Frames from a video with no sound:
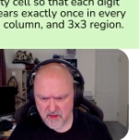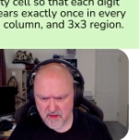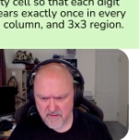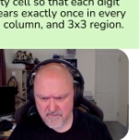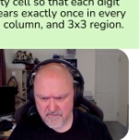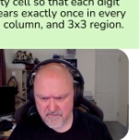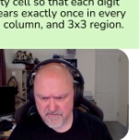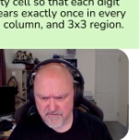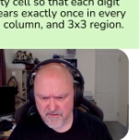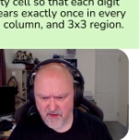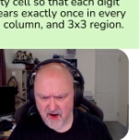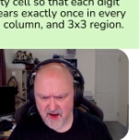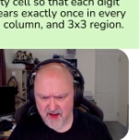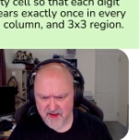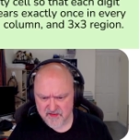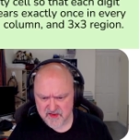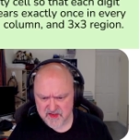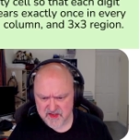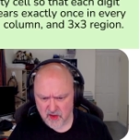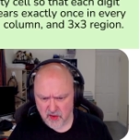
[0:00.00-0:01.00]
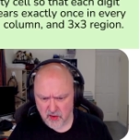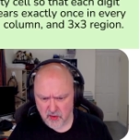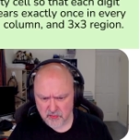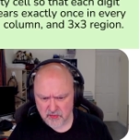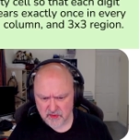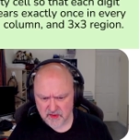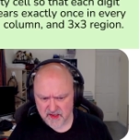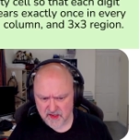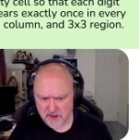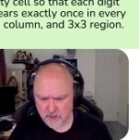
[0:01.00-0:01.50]
Five is
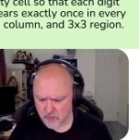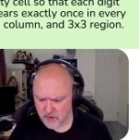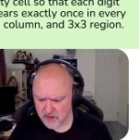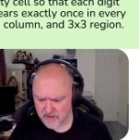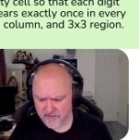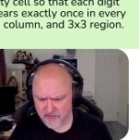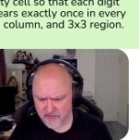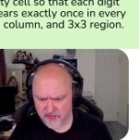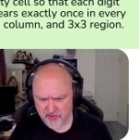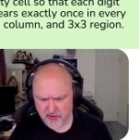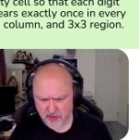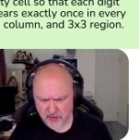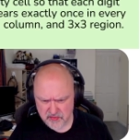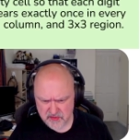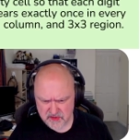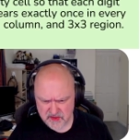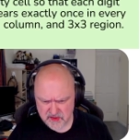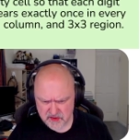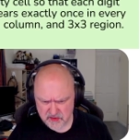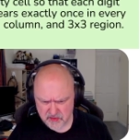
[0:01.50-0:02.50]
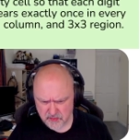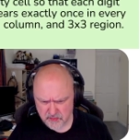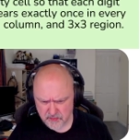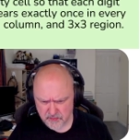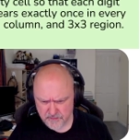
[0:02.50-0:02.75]
only in one of those two.